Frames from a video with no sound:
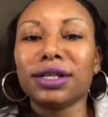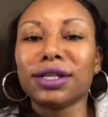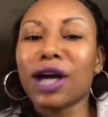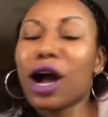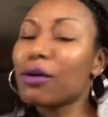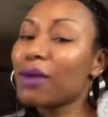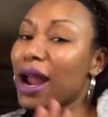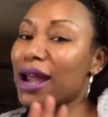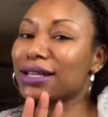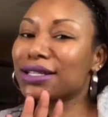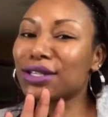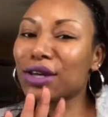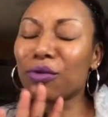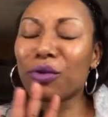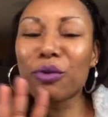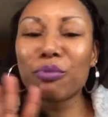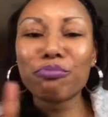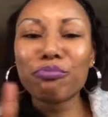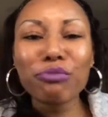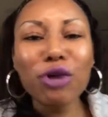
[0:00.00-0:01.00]
All right, so we're
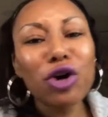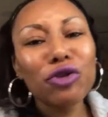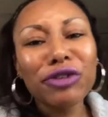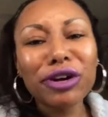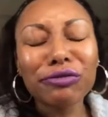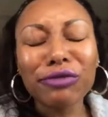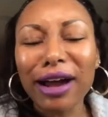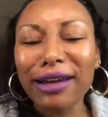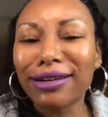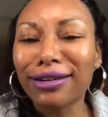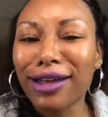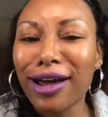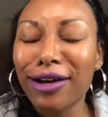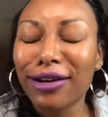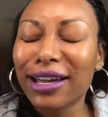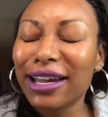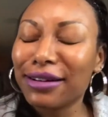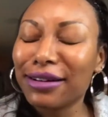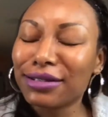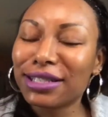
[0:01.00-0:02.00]
moving right along
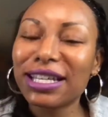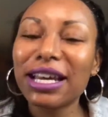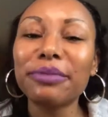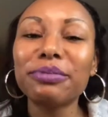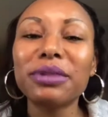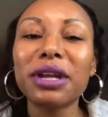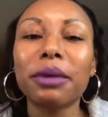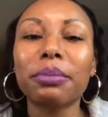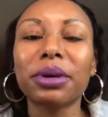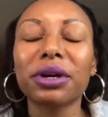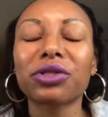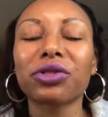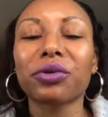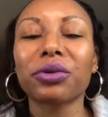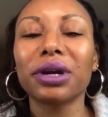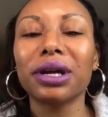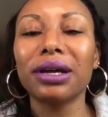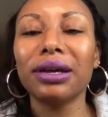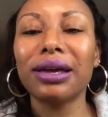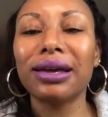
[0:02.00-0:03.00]
here. Tip number
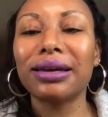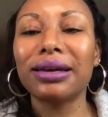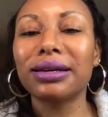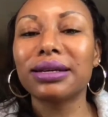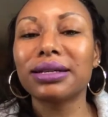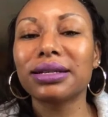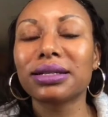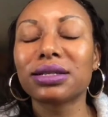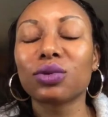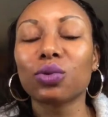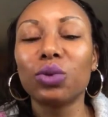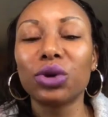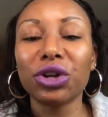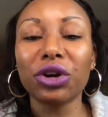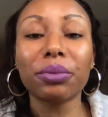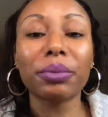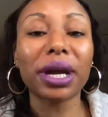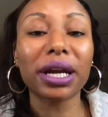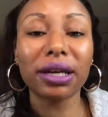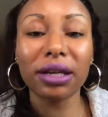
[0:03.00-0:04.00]
3 is when you're
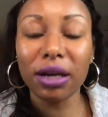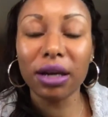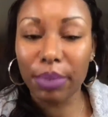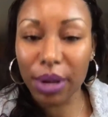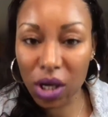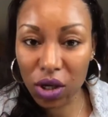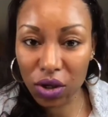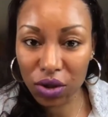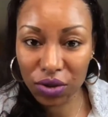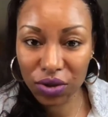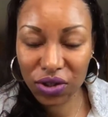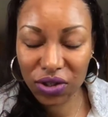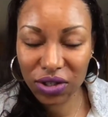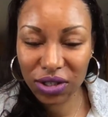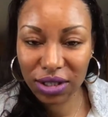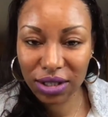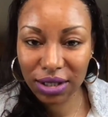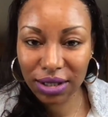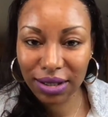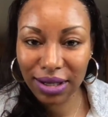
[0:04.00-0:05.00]
making a post,
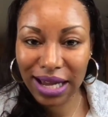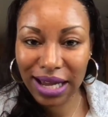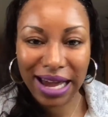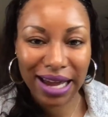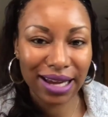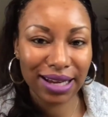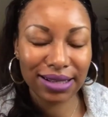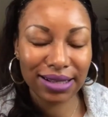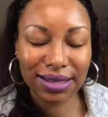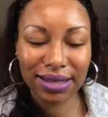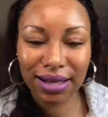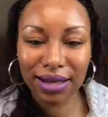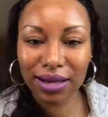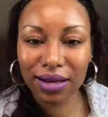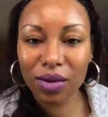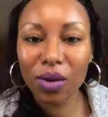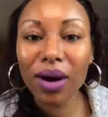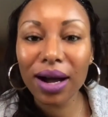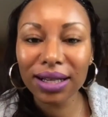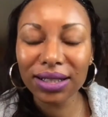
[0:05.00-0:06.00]
ask
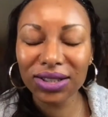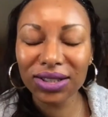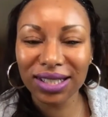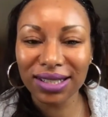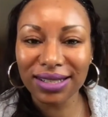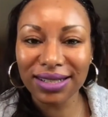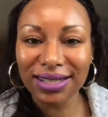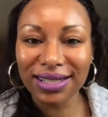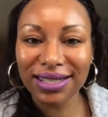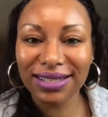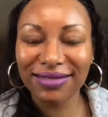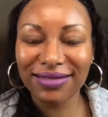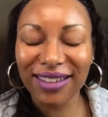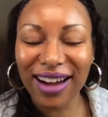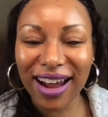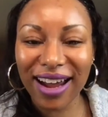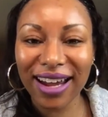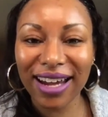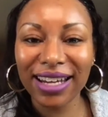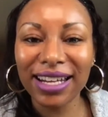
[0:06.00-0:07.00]
questions,
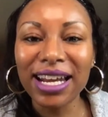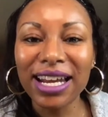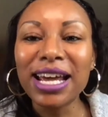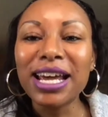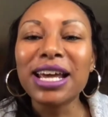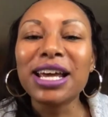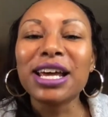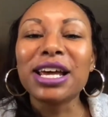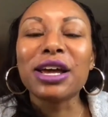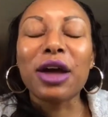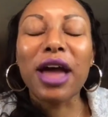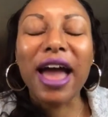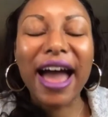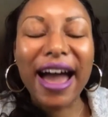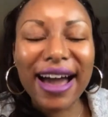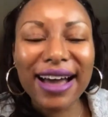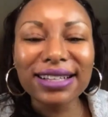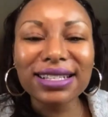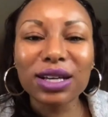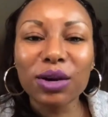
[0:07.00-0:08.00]
right?
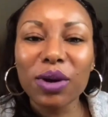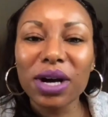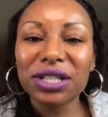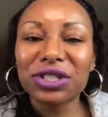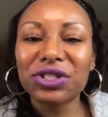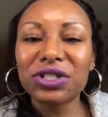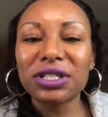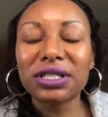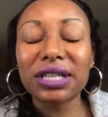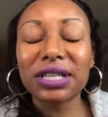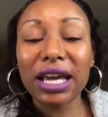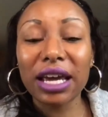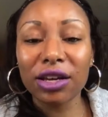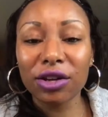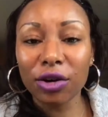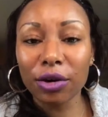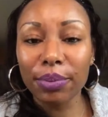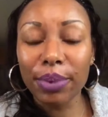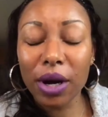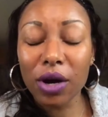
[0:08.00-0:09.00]
Ask questions in
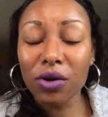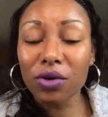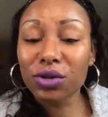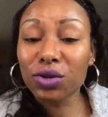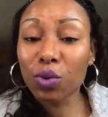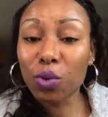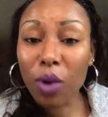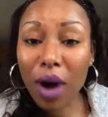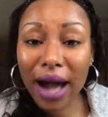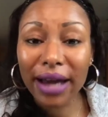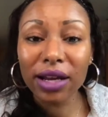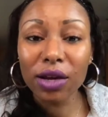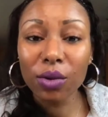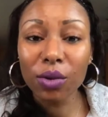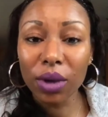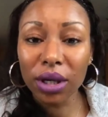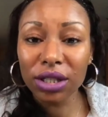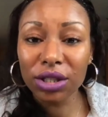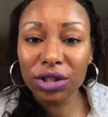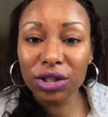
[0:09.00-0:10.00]
your post. Why do you
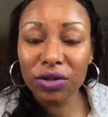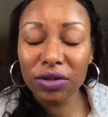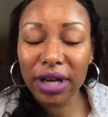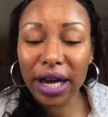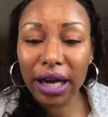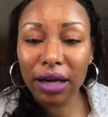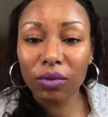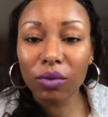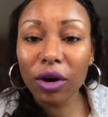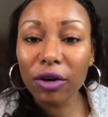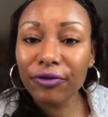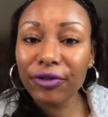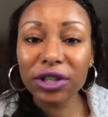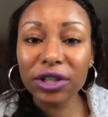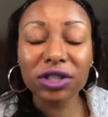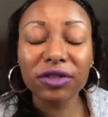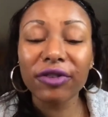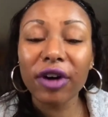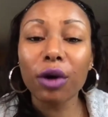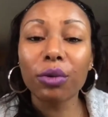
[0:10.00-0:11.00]
want to do that? Well,
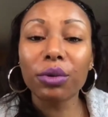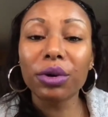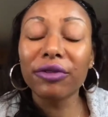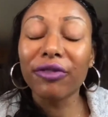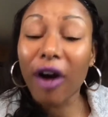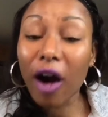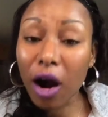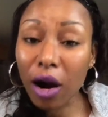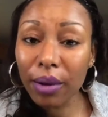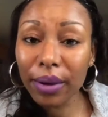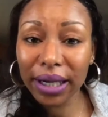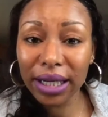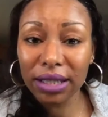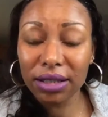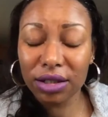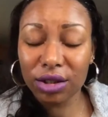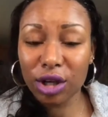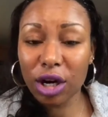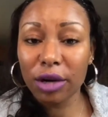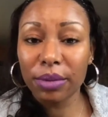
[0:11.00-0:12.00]
first of all, we've already
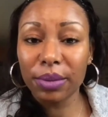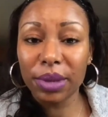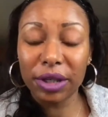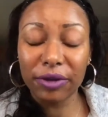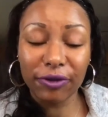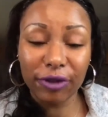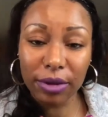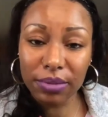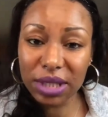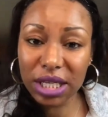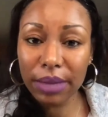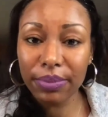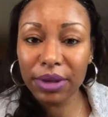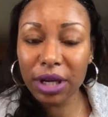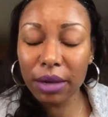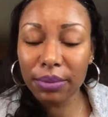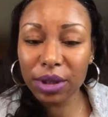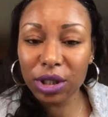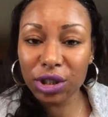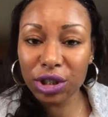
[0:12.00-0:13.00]
determined from tip
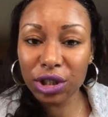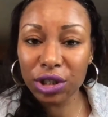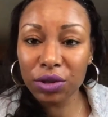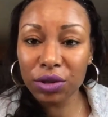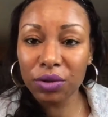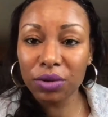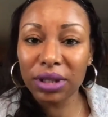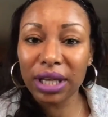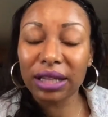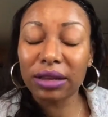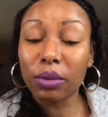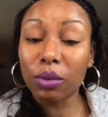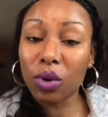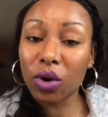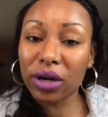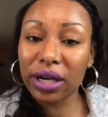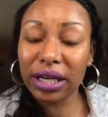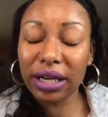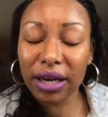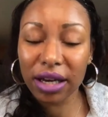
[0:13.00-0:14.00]
number 2 that the
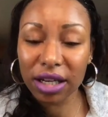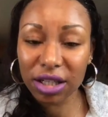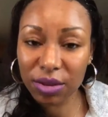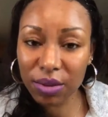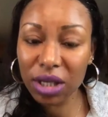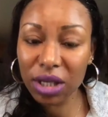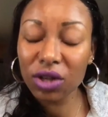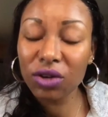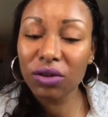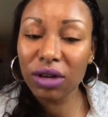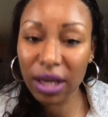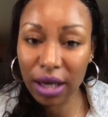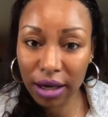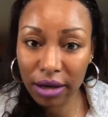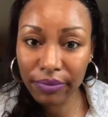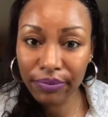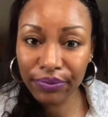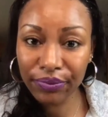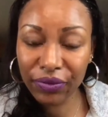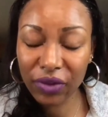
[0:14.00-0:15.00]
more engagement you
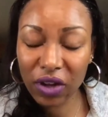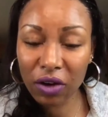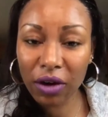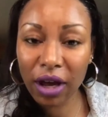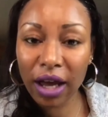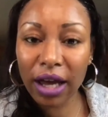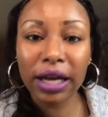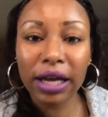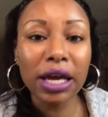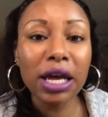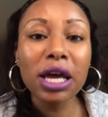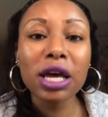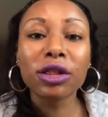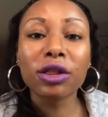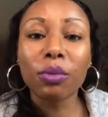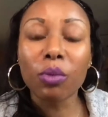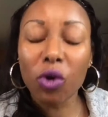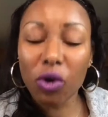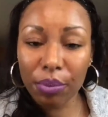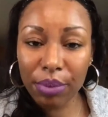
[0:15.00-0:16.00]
get, okay, the
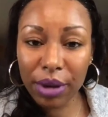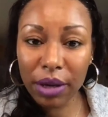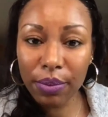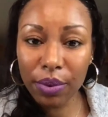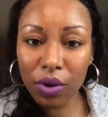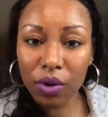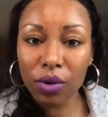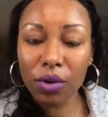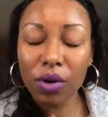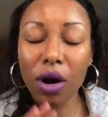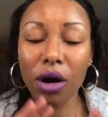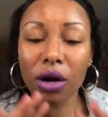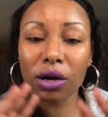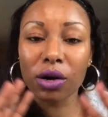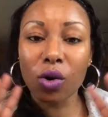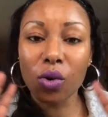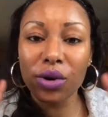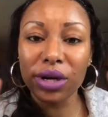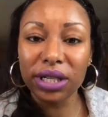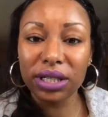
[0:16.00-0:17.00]
more people are
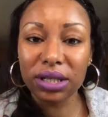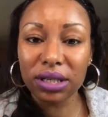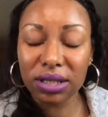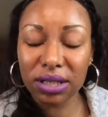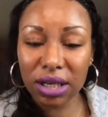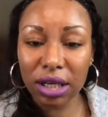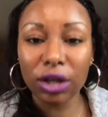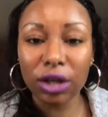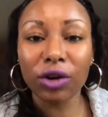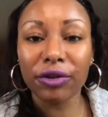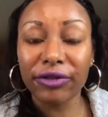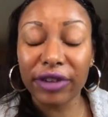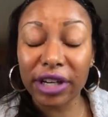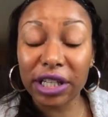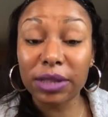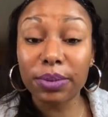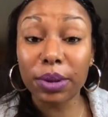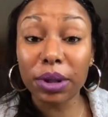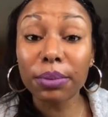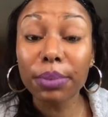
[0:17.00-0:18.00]
going to see your
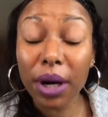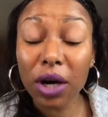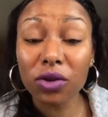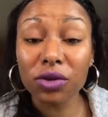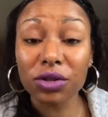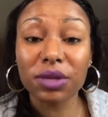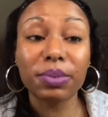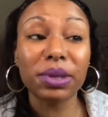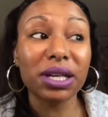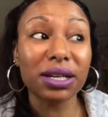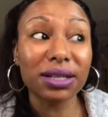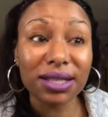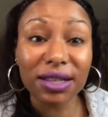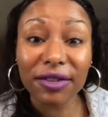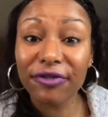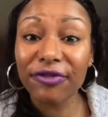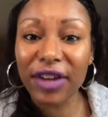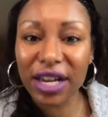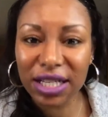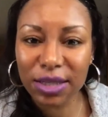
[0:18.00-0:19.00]
Facebook post because
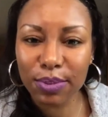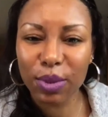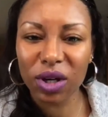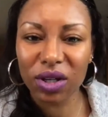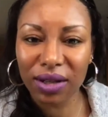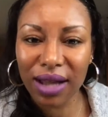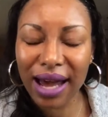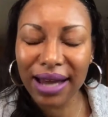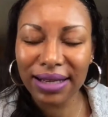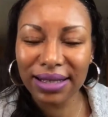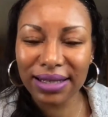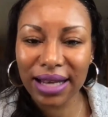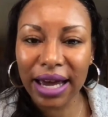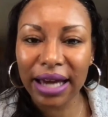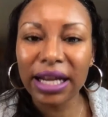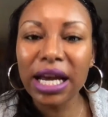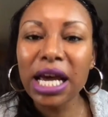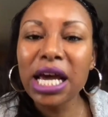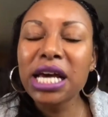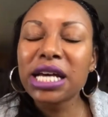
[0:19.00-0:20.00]
Facebook likes
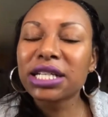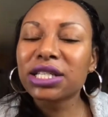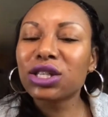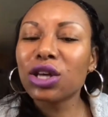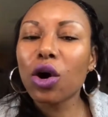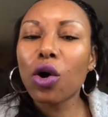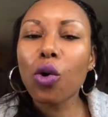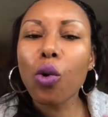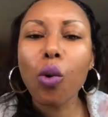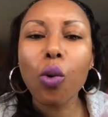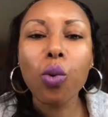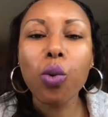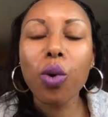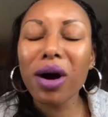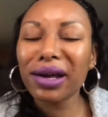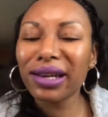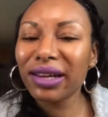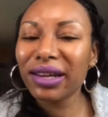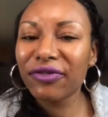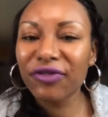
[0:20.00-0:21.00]
that. So
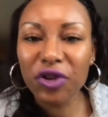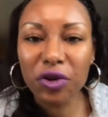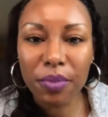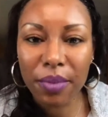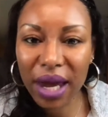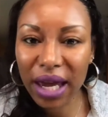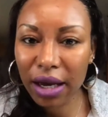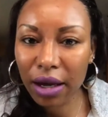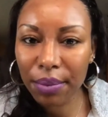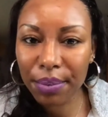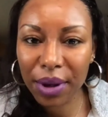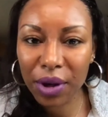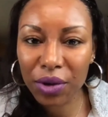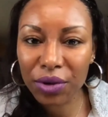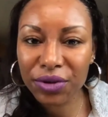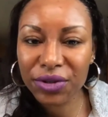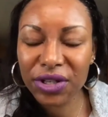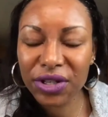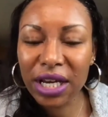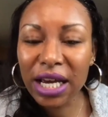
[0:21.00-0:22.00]
what if you make a
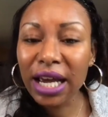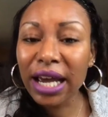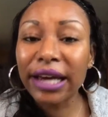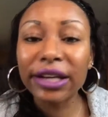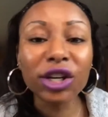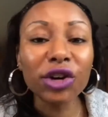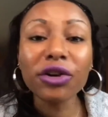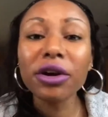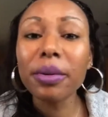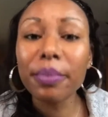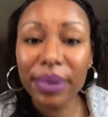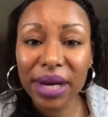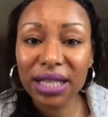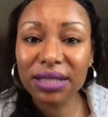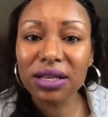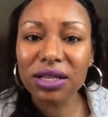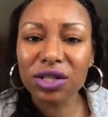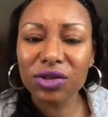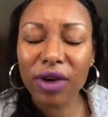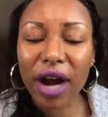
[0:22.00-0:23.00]
post and you're in
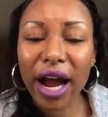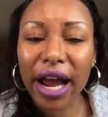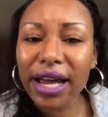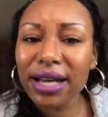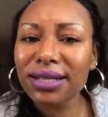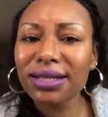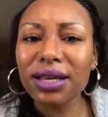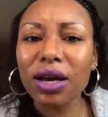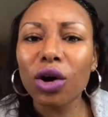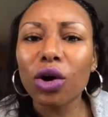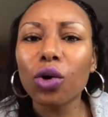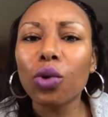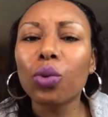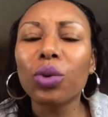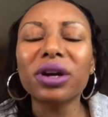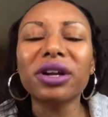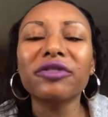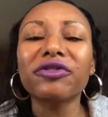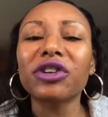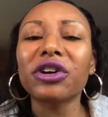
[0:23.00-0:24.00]
business, right? So
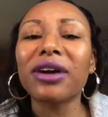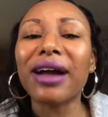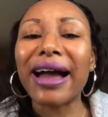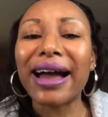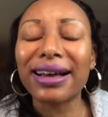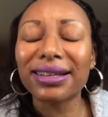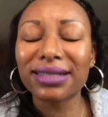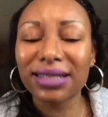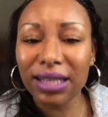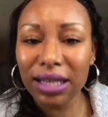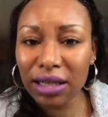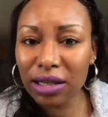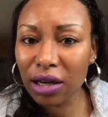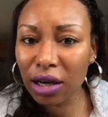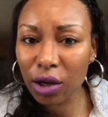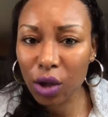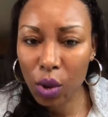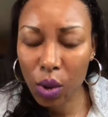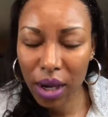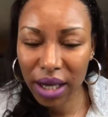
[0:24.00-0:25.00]
what if you're asking
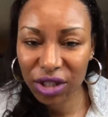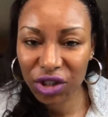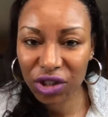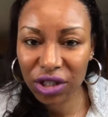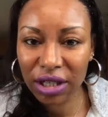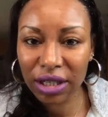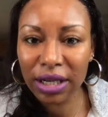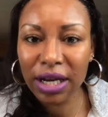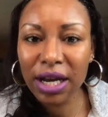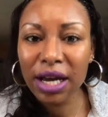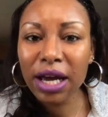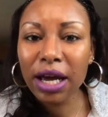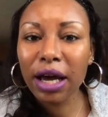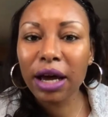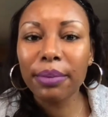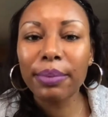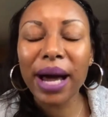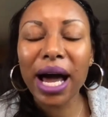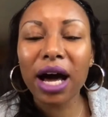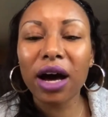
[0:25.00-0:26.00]
a question
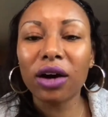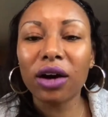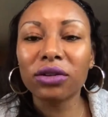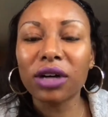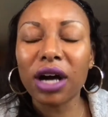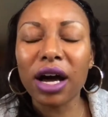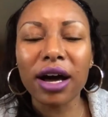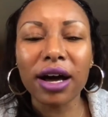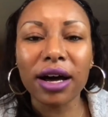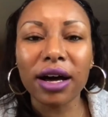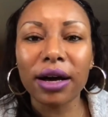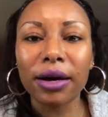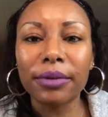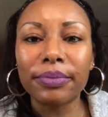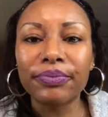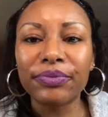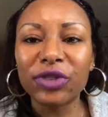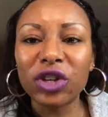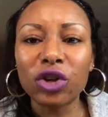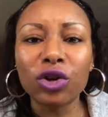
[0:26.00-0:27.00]
about,
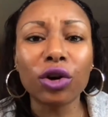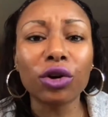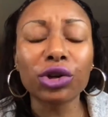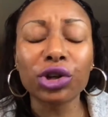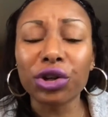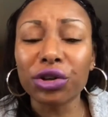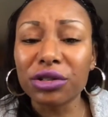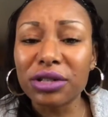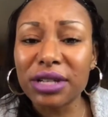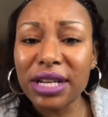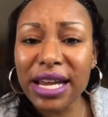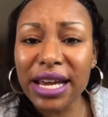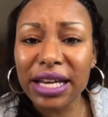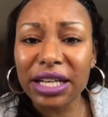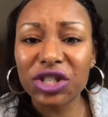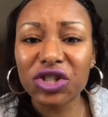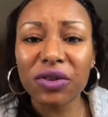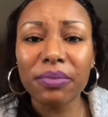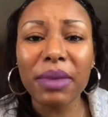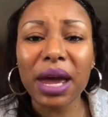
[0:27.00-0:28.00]
your niche?